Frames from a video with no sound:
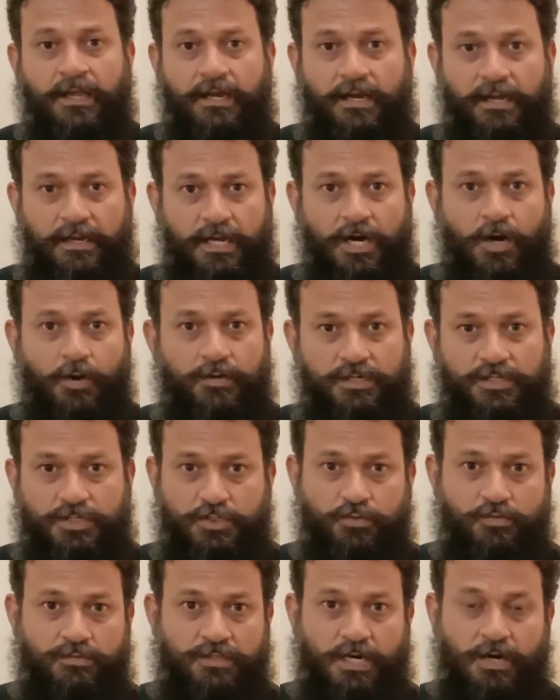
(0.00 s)
and now it is
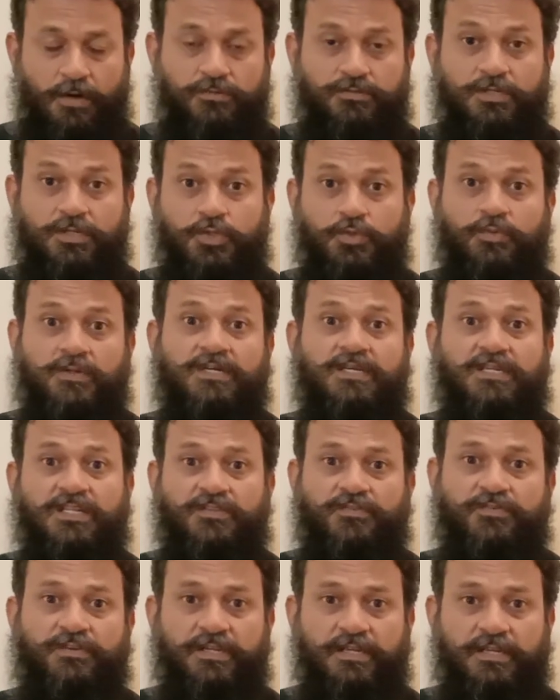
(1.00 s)

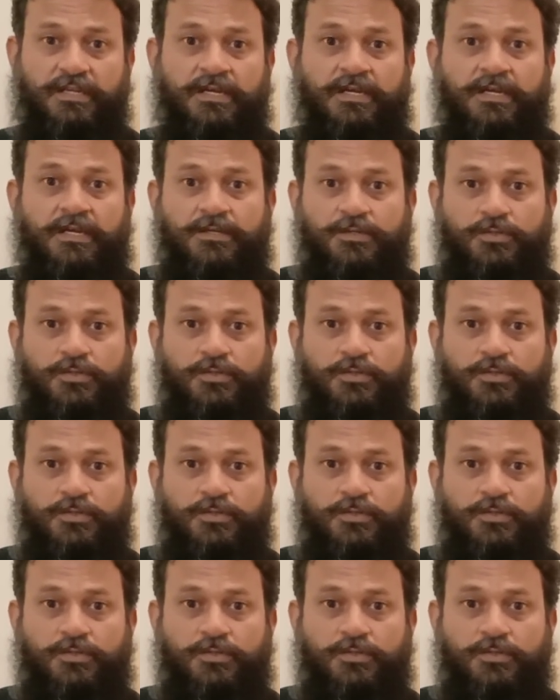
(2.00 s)
2023,